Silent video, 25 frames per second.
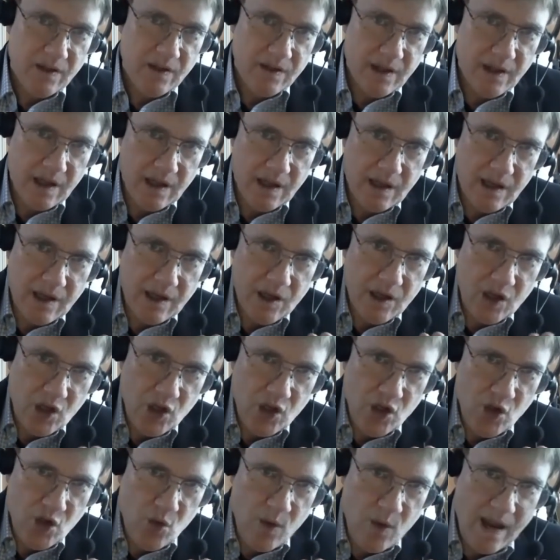
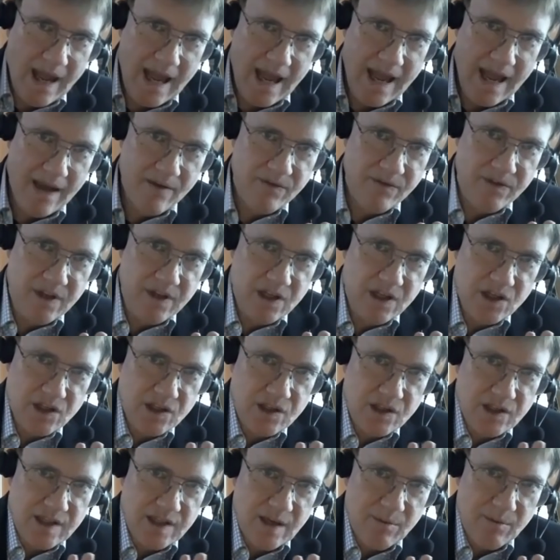you have
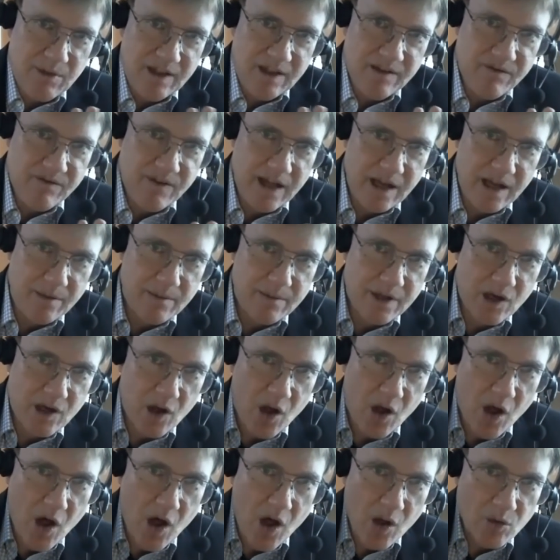this double envelopment
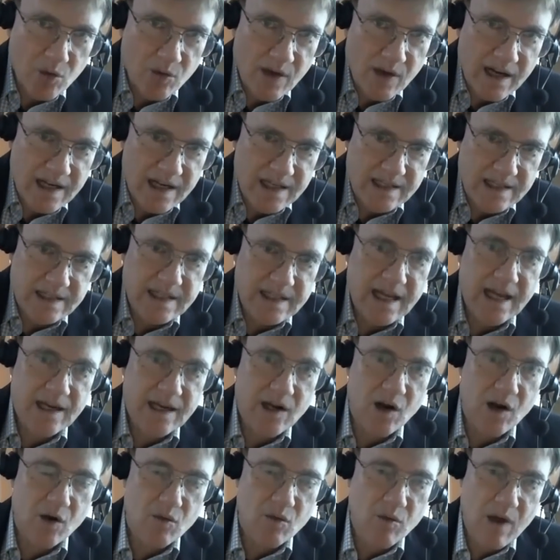already set
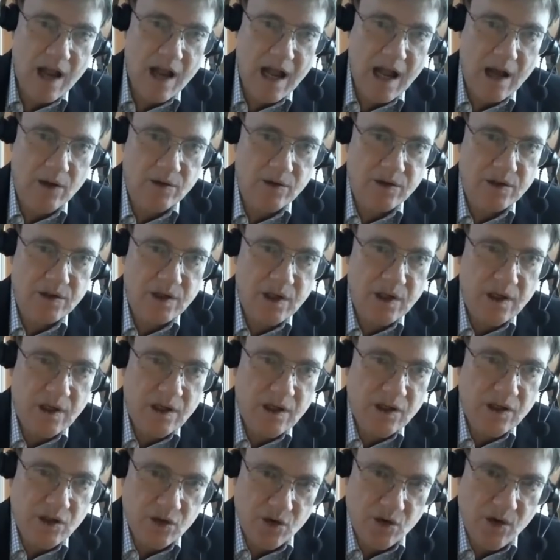around
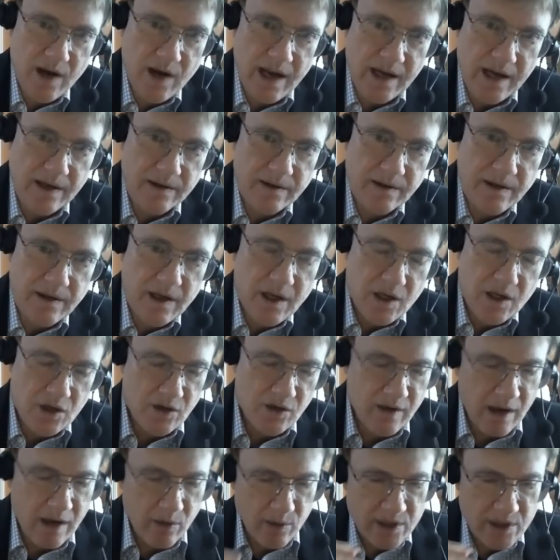Ukraine.
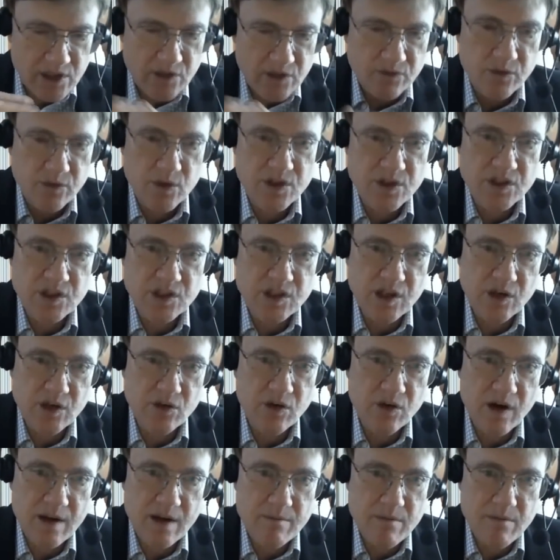You got Russian forces in
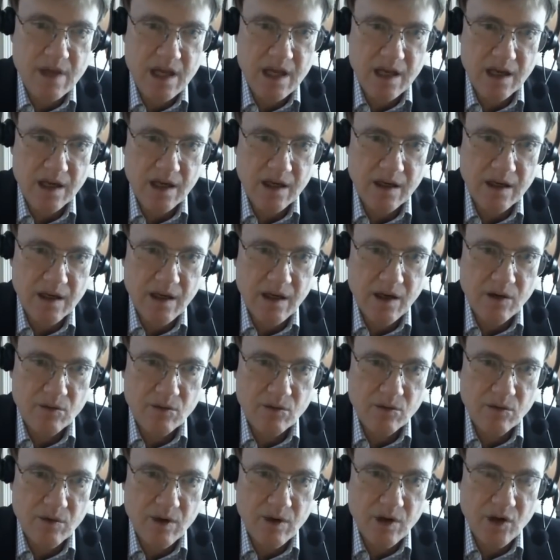Crimea.
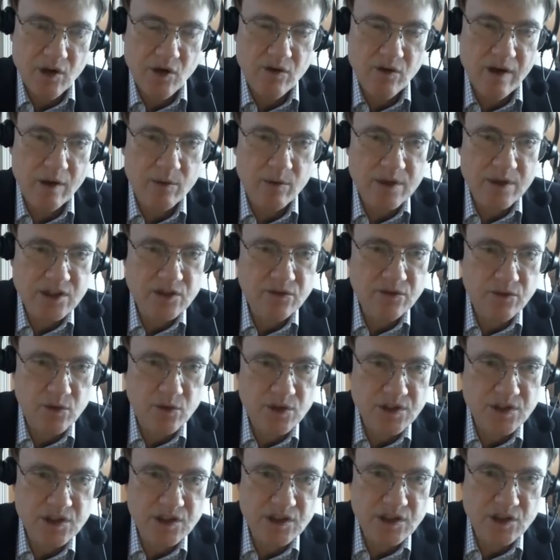You've got Russian
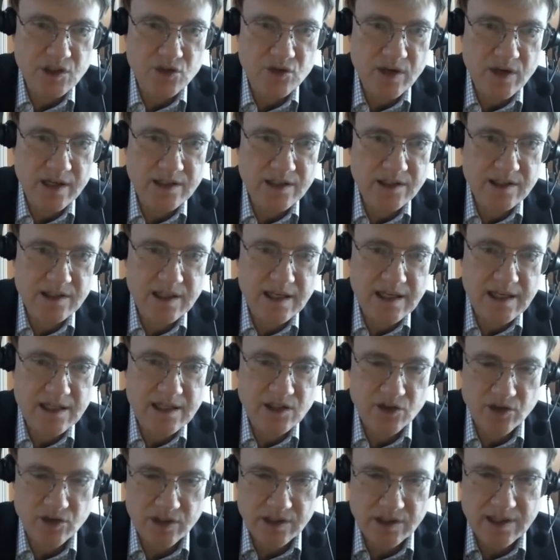forces in
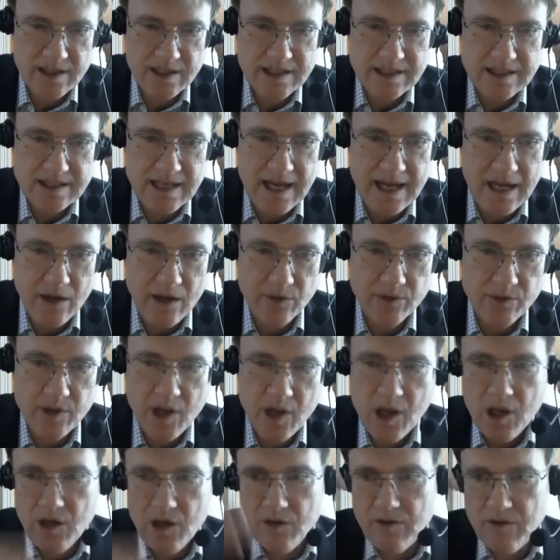Transnistria to the south.
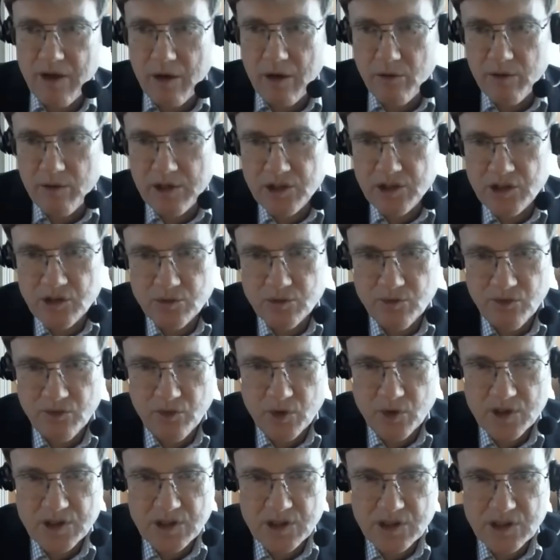You've got Russian
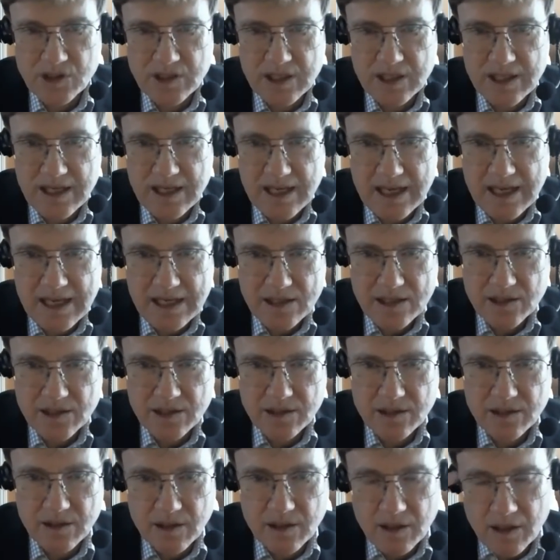forces to the
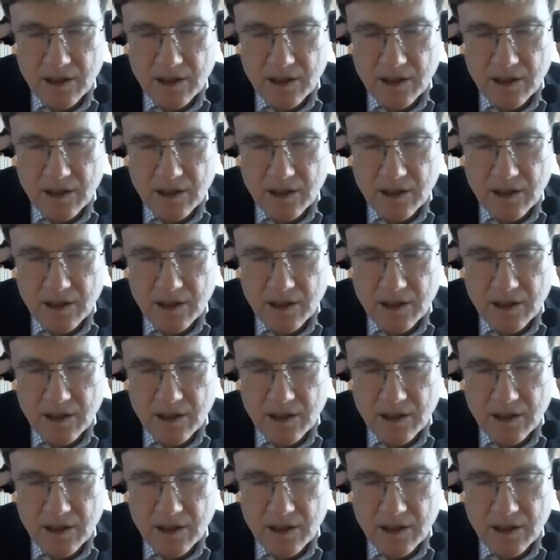east.